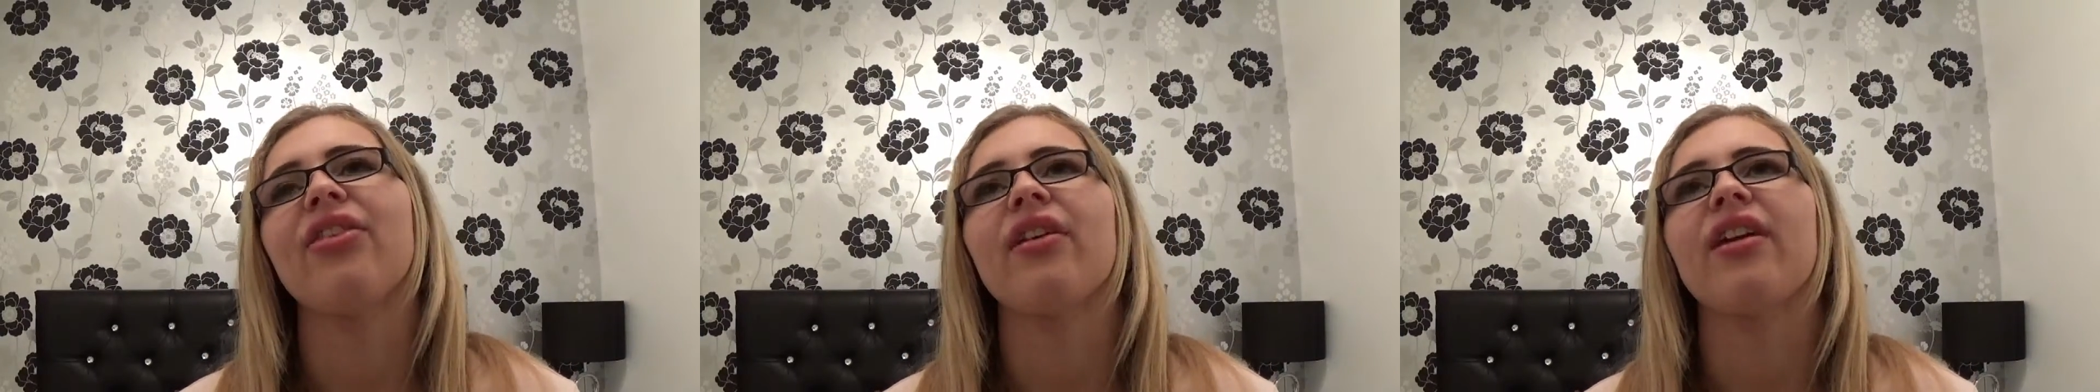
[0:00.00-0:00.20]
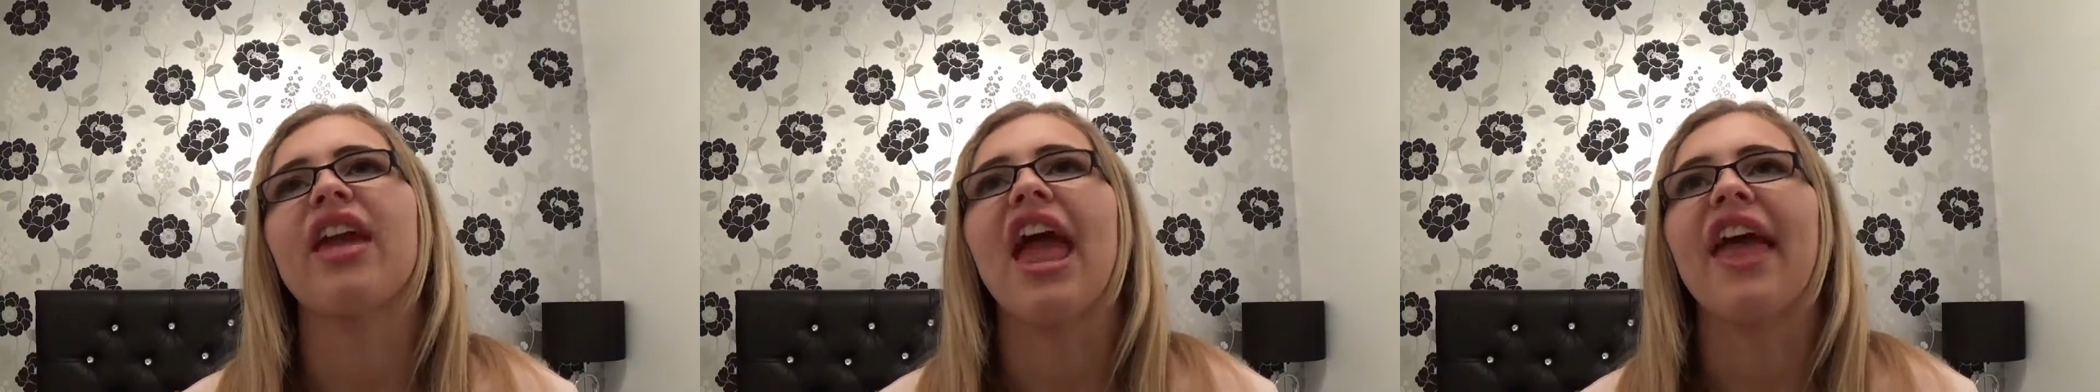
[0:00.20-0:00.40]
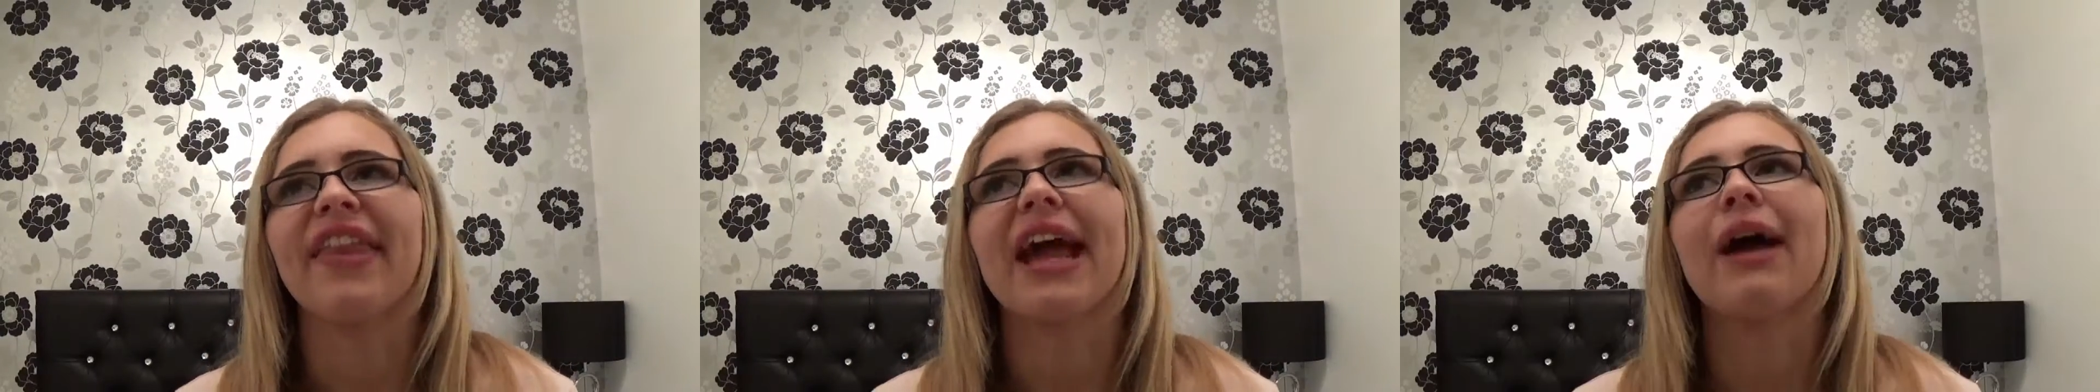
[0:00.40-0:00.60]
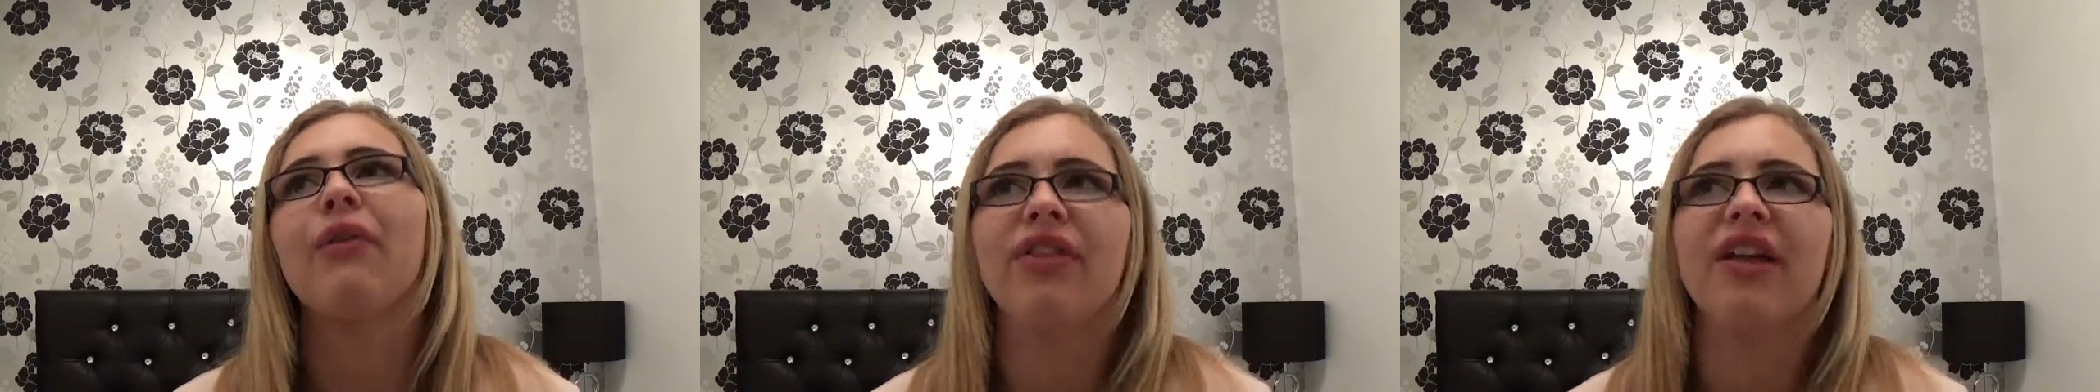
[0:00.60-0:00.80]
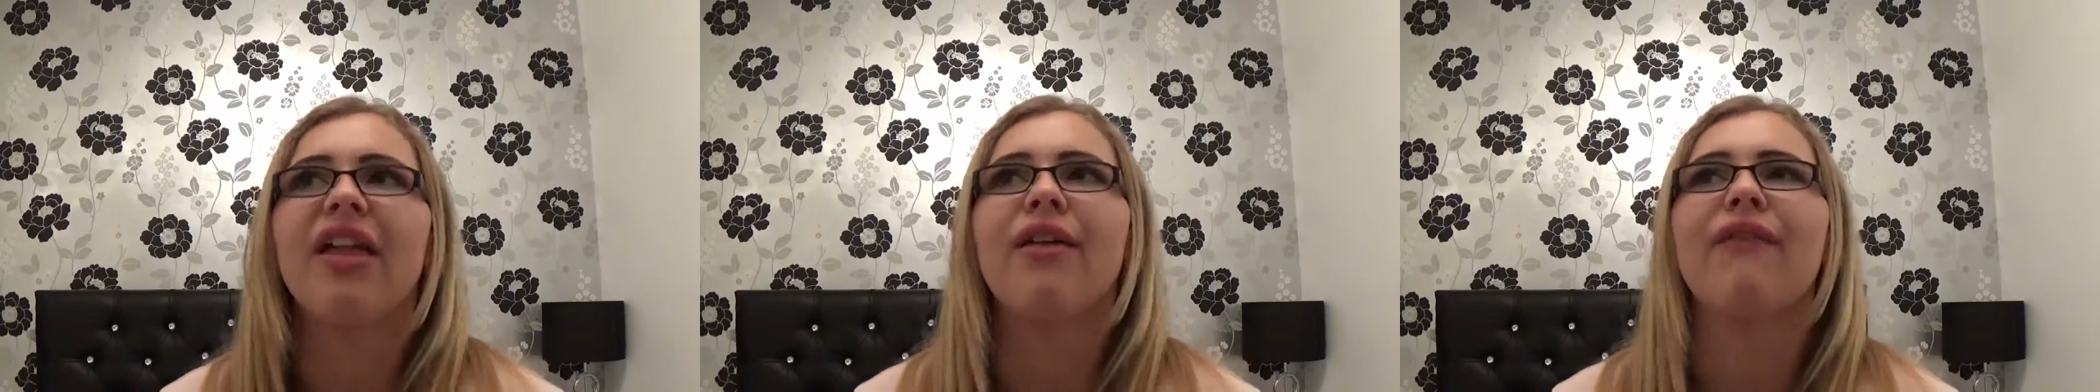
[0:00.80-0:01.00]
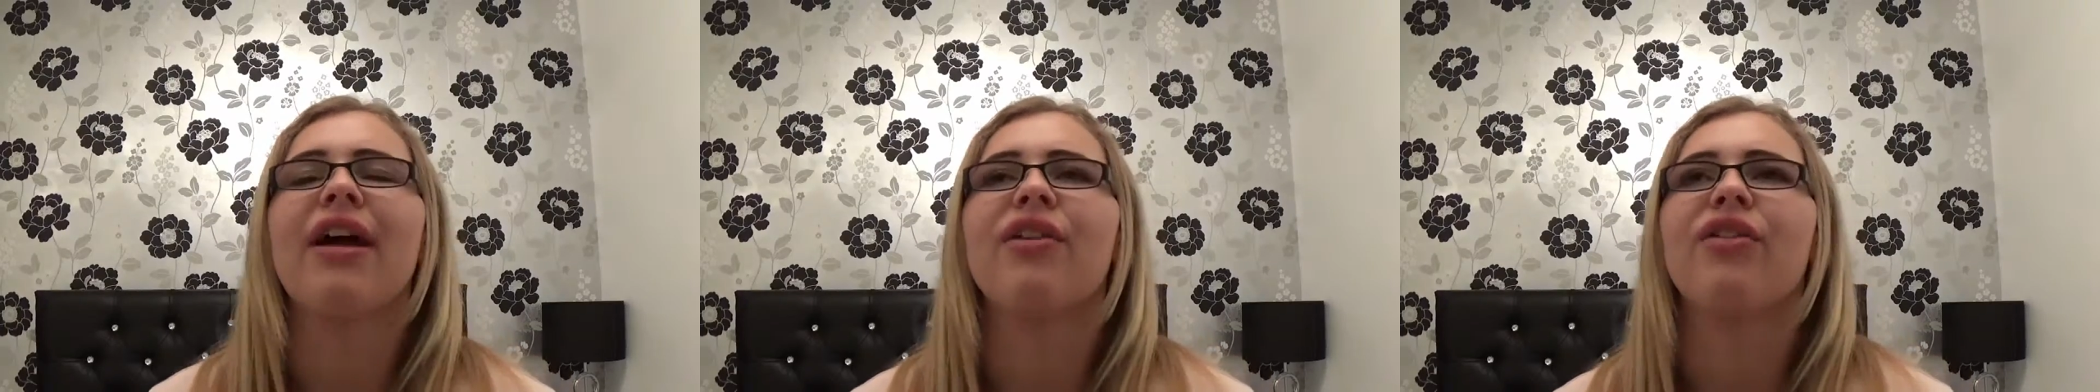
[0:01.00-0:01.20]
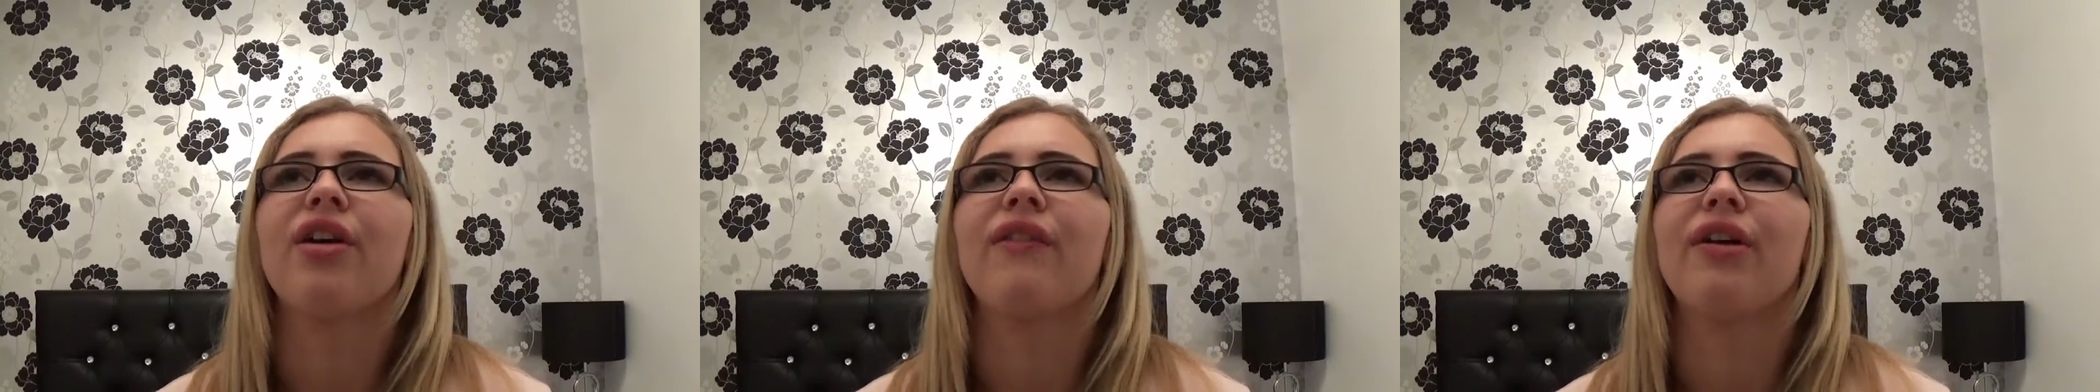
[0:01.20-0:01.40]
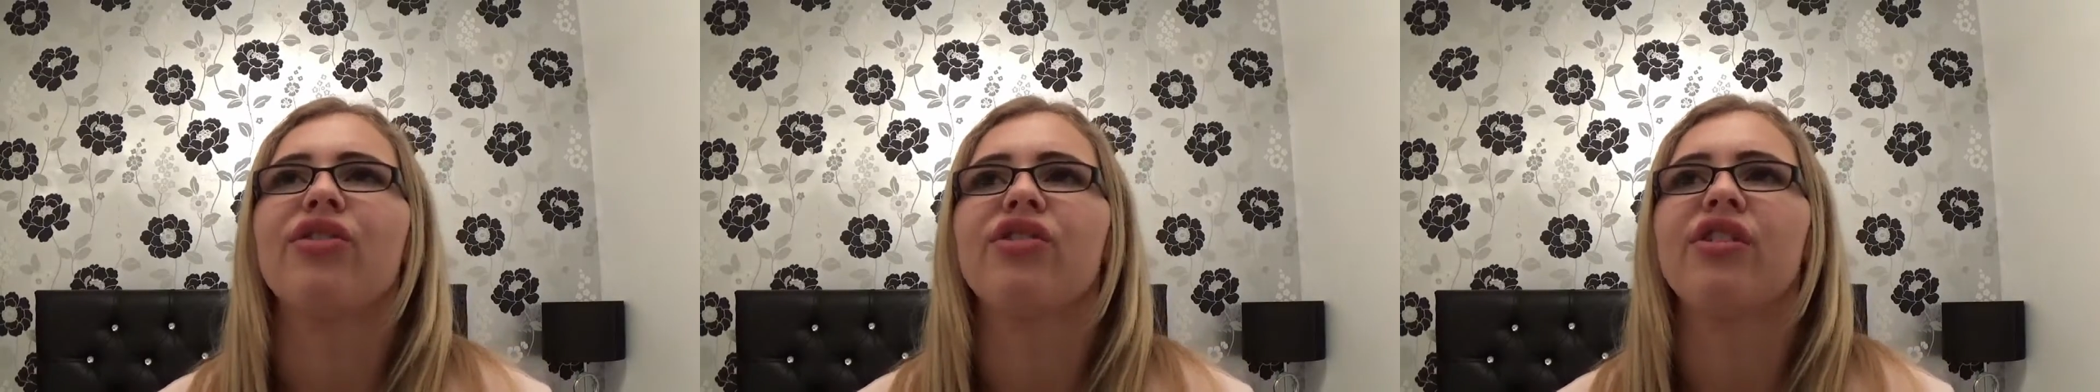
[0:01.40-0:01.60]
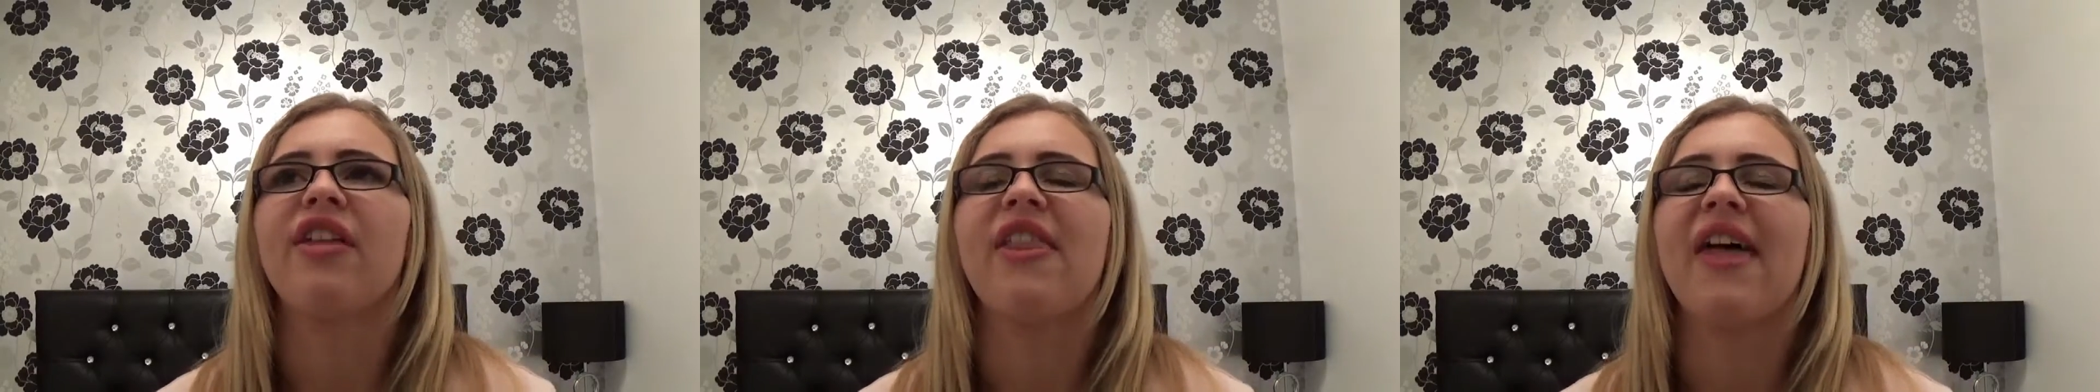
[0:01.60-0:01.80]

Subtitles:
up getting out of the elevator eventually.